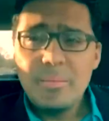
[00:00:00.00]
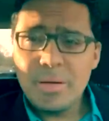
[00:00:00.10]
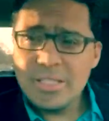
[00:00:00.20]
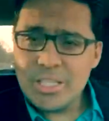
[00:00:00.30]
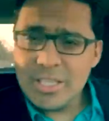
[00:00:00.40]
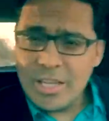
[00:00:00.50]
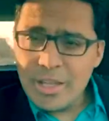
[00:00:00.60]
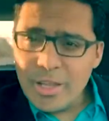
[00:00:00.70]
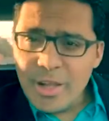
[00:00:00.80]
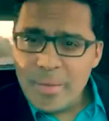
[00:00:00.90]
but just a
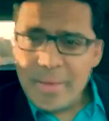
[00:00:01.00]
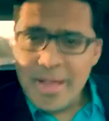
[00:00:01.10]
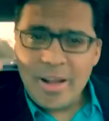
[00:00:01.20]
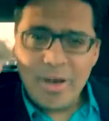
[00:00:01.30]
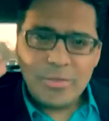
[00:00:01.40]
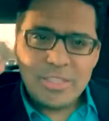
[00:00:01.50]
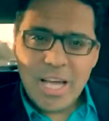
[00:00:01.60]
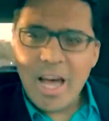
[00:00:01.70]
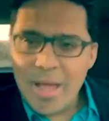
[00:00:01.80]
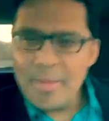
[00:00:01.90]
little bit of
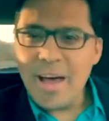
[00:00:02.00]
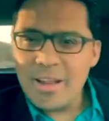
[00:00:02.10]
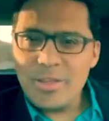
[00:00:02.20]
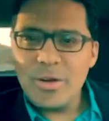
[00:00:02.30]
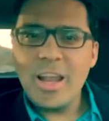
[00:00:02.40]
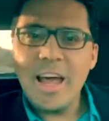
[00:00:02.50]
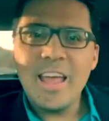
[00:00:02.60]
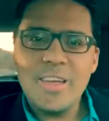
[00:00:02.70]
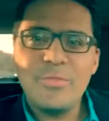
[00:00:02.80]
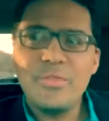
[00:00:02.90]
time out of your
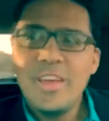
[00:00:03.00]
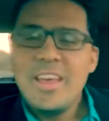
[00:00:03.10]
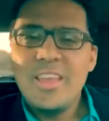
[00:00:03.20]
life